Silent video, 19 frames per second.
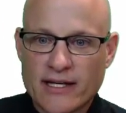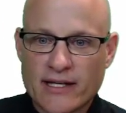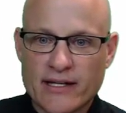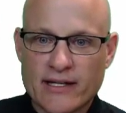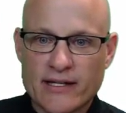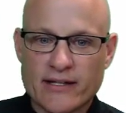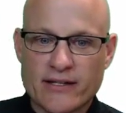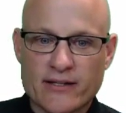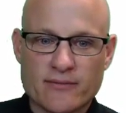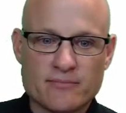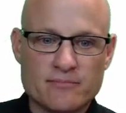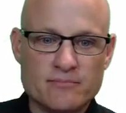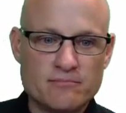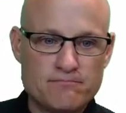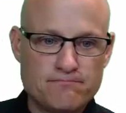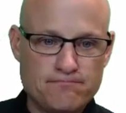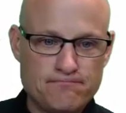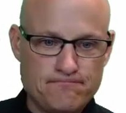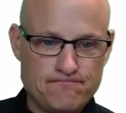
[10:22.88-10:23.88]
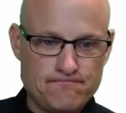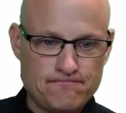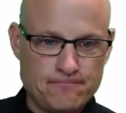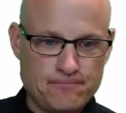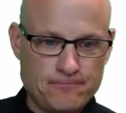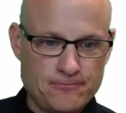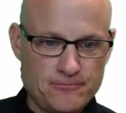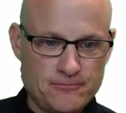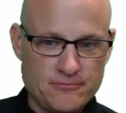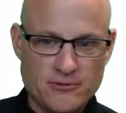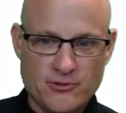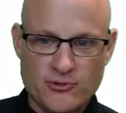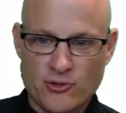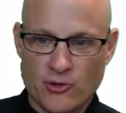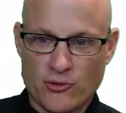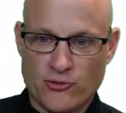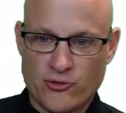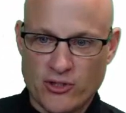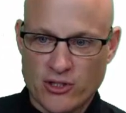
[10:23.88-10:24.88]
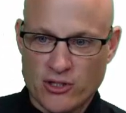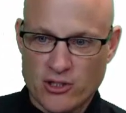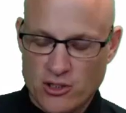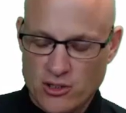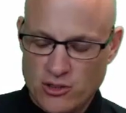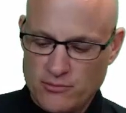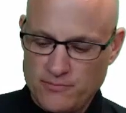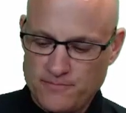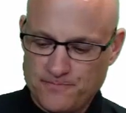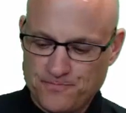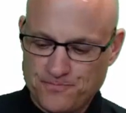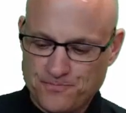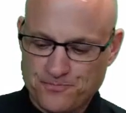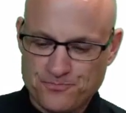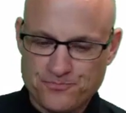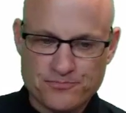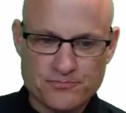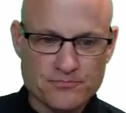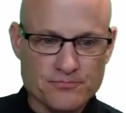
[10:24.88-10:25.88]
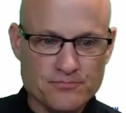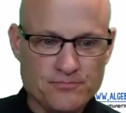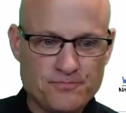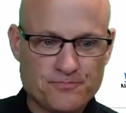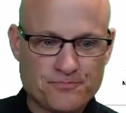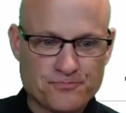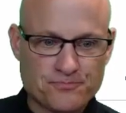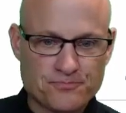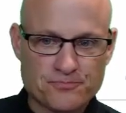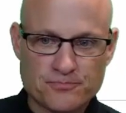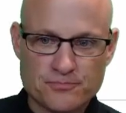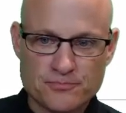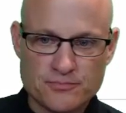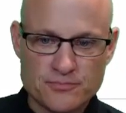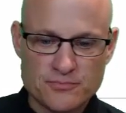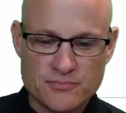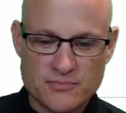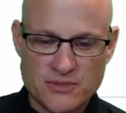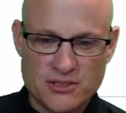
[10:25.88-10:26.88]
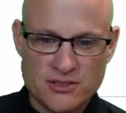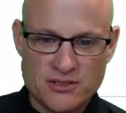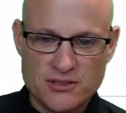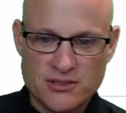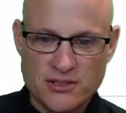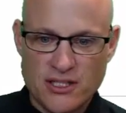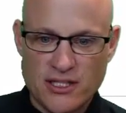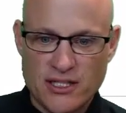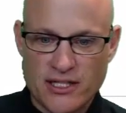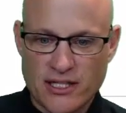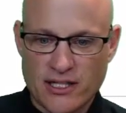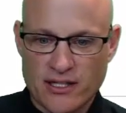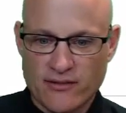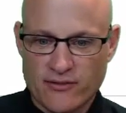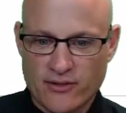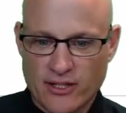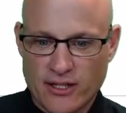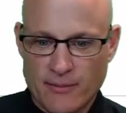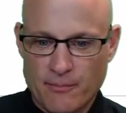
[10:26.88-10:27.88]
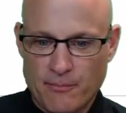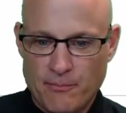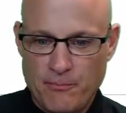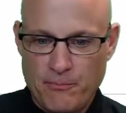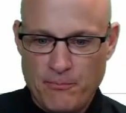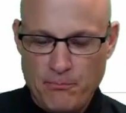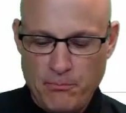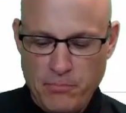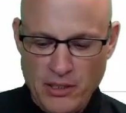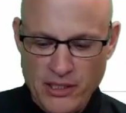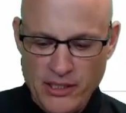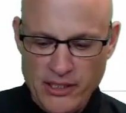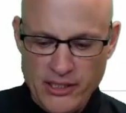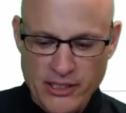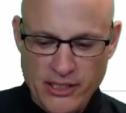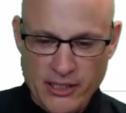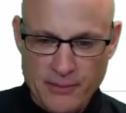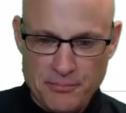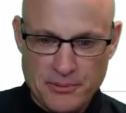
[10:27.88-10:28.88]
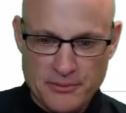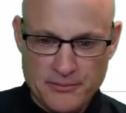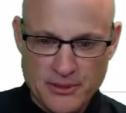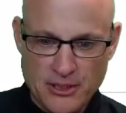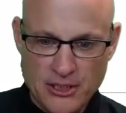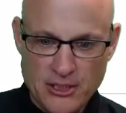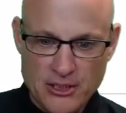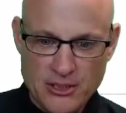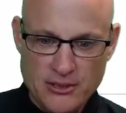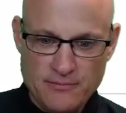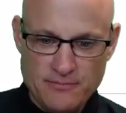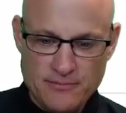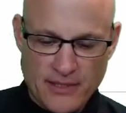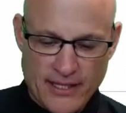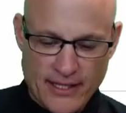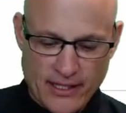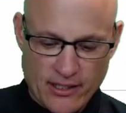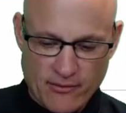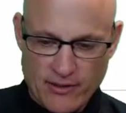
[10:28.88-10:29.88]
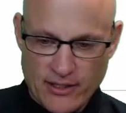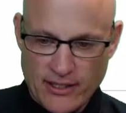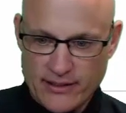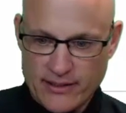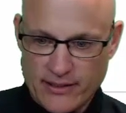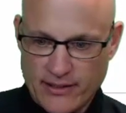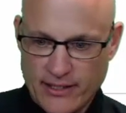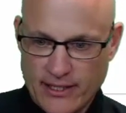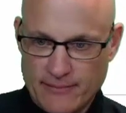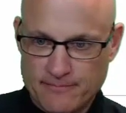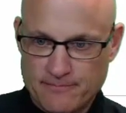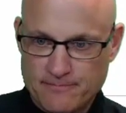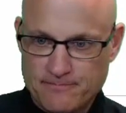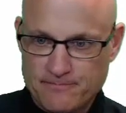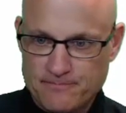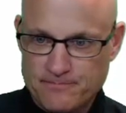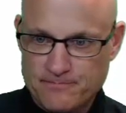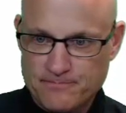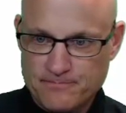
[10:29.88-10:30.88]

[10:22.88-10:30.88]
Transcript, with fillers: I can get it in there. So zero, son of a bleep. I don't know why I did that.